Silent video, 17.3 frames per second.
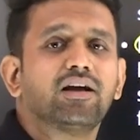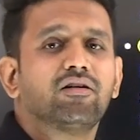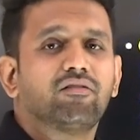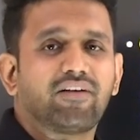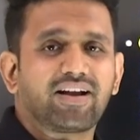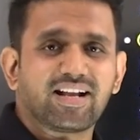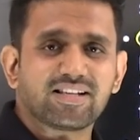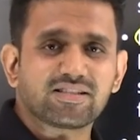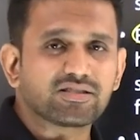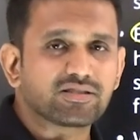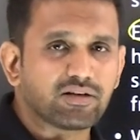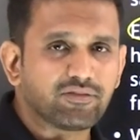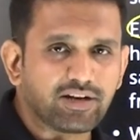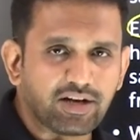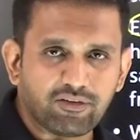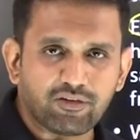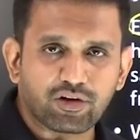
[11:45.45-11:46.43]
Varna system
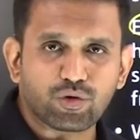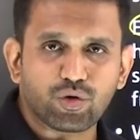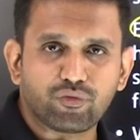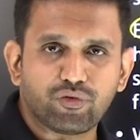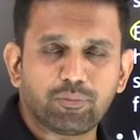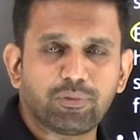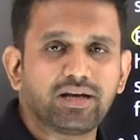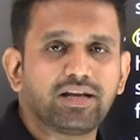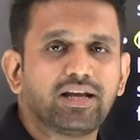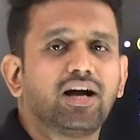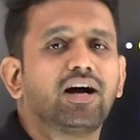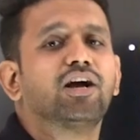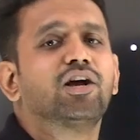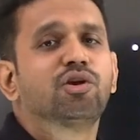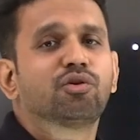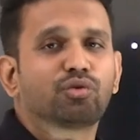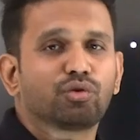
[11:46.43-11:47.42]
will never go from India.
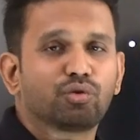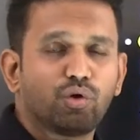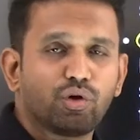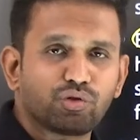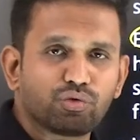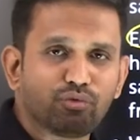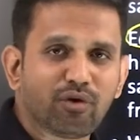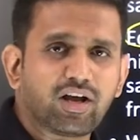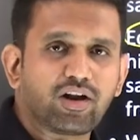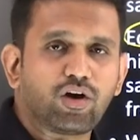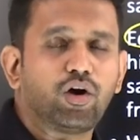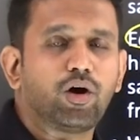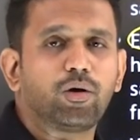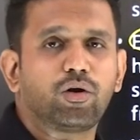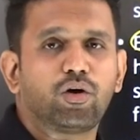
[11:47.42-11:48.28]
So those who are